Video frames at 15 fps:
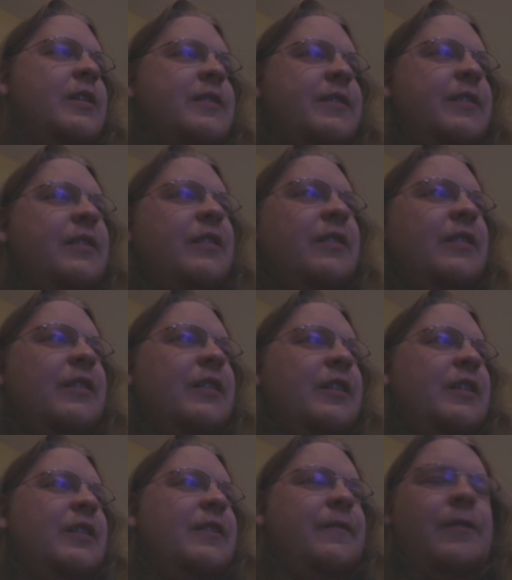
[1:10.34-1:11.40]
still,
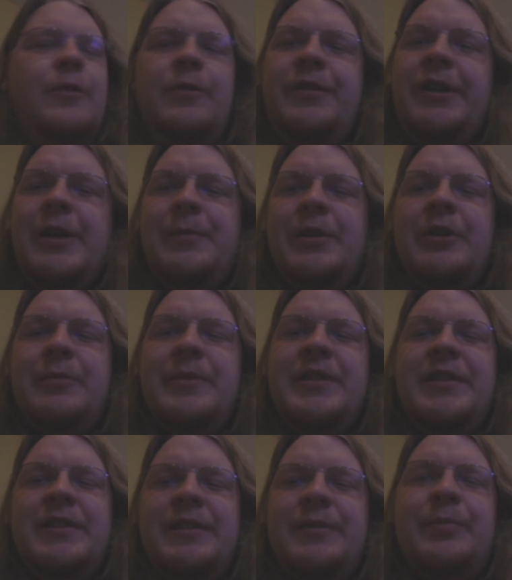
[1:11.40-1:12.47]
Photoshop
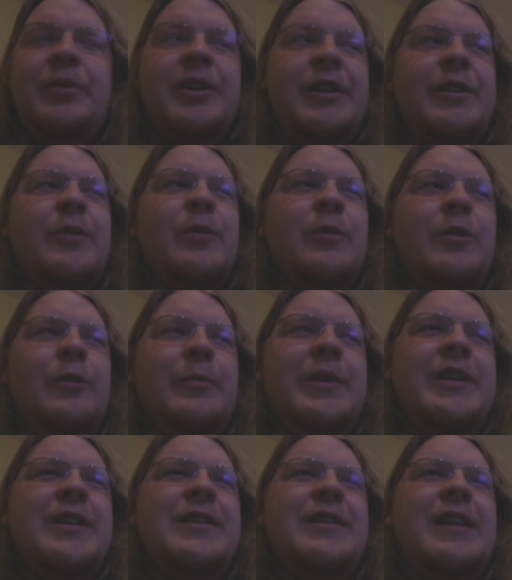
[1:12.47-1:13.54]
Elements is pretty cool
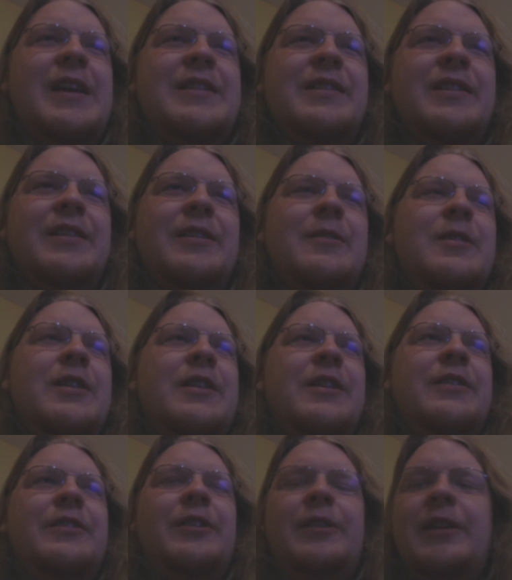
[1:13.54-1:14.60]
because it has a
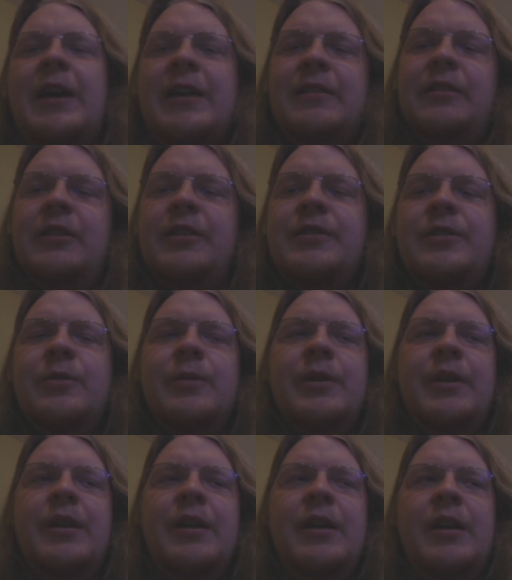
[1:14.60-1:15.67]
certain kind of look to
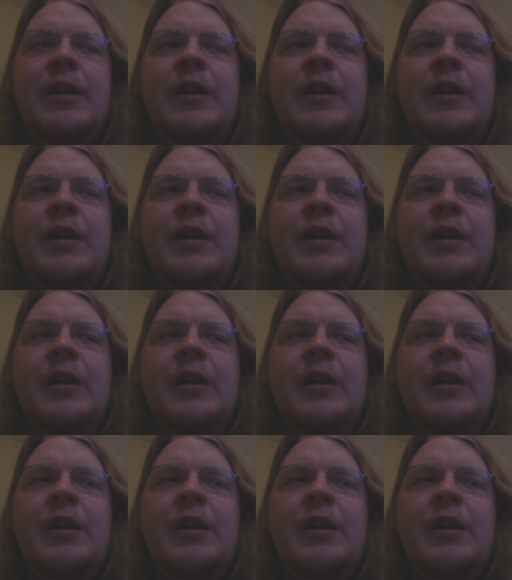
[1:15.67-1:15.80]
it.